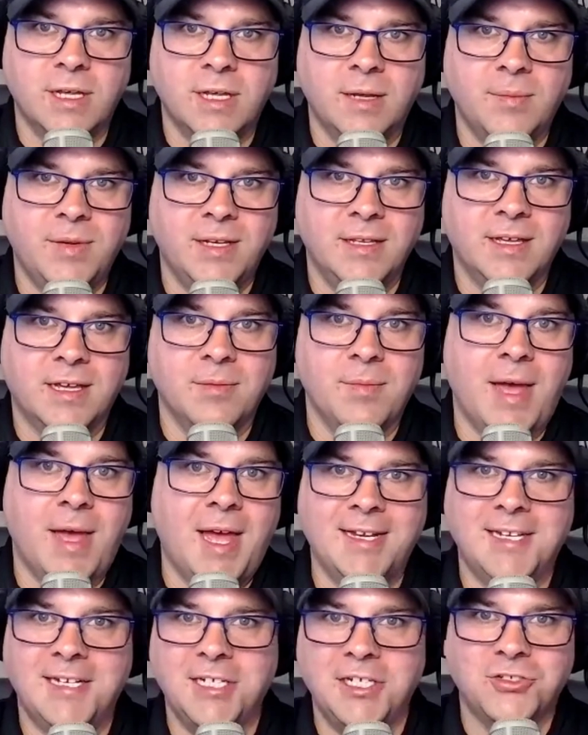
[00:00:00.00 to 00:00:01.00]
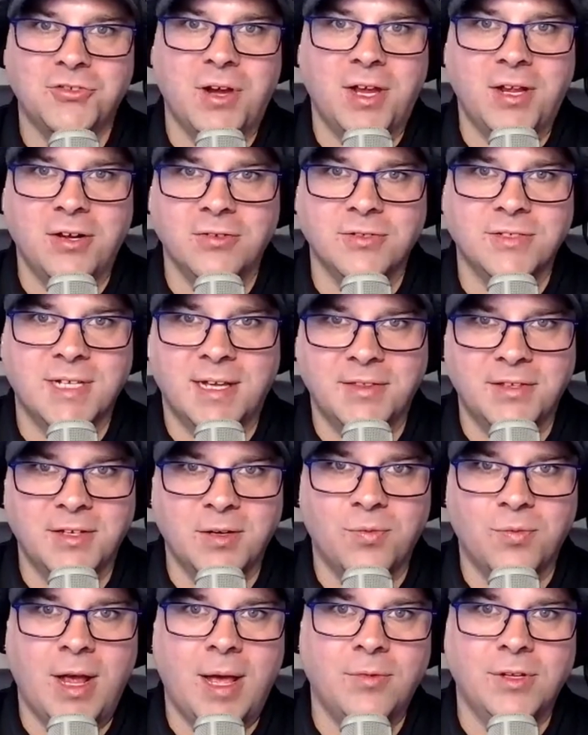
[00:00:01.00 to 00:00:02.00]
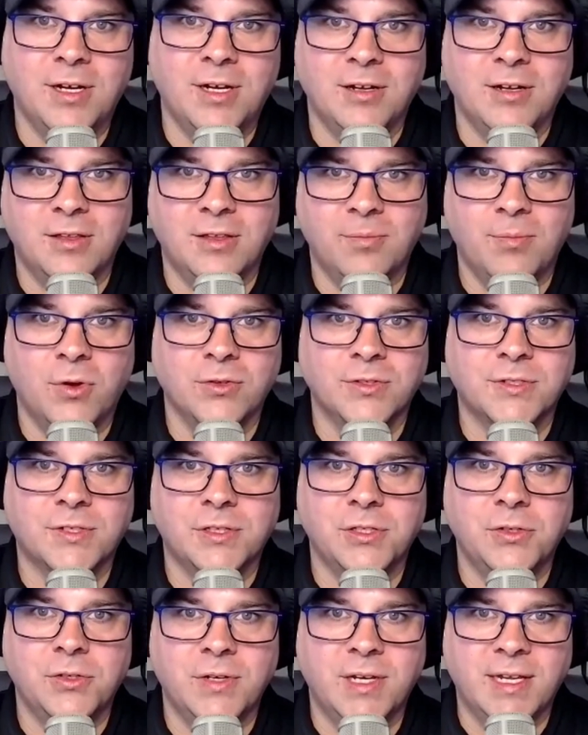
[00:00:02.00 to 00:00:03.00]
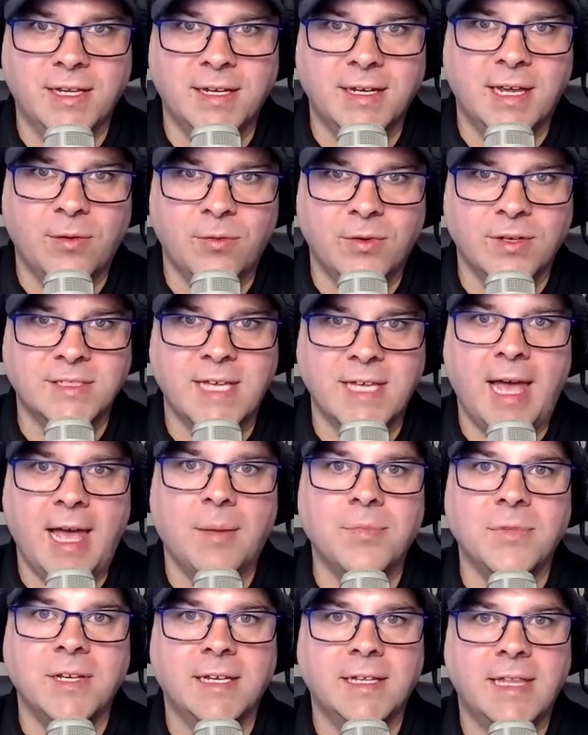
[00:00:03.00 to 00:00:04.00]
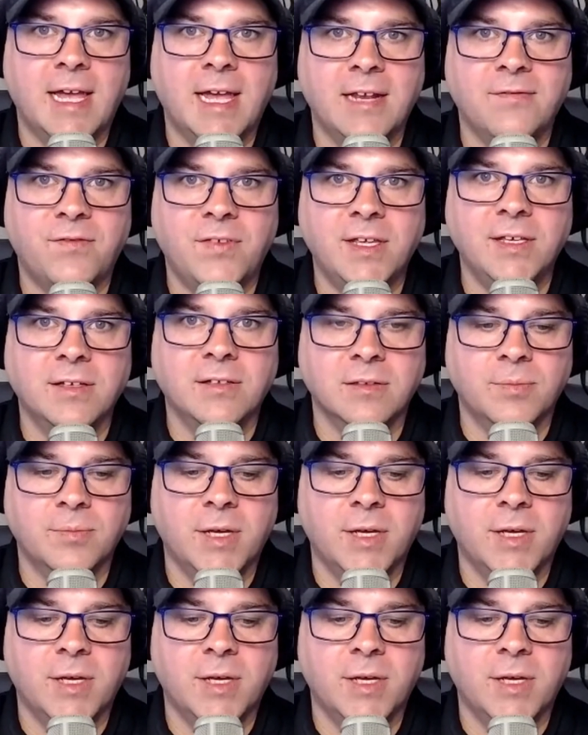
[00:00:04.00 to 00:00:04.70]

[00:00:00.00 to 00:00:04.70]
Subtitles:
I mean, the commodities traders out there probably are the most clued in on what's happening in that field.